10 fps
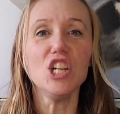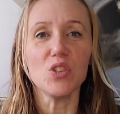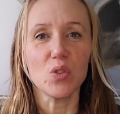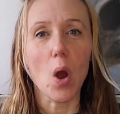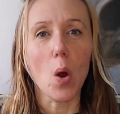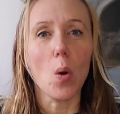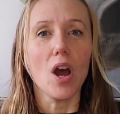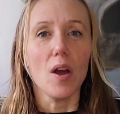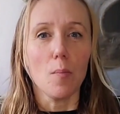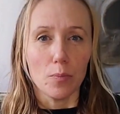So
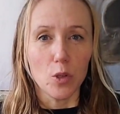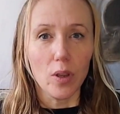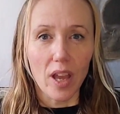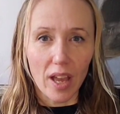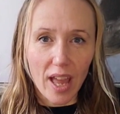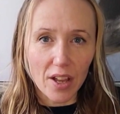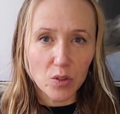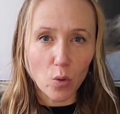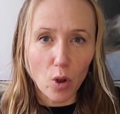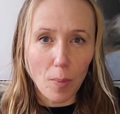doing
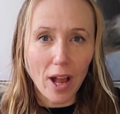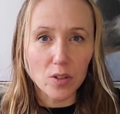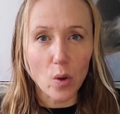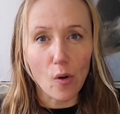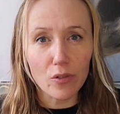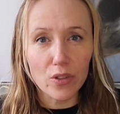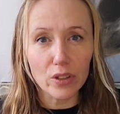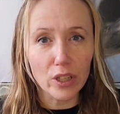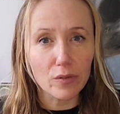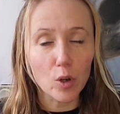castor oil packs over the
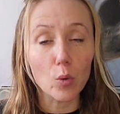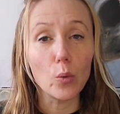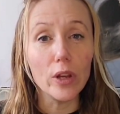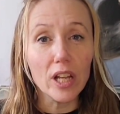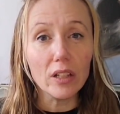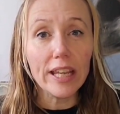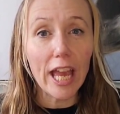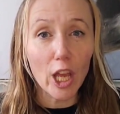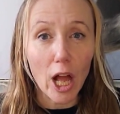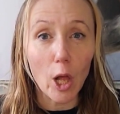liver really
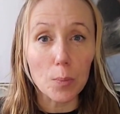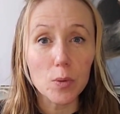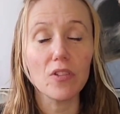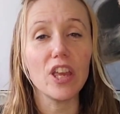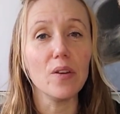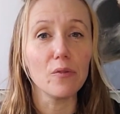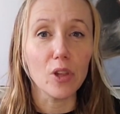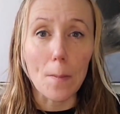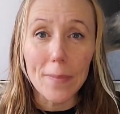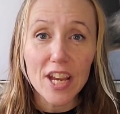helps with
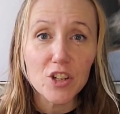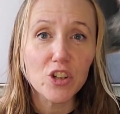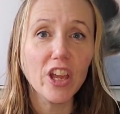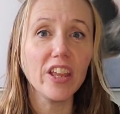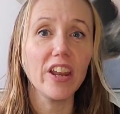inflammation.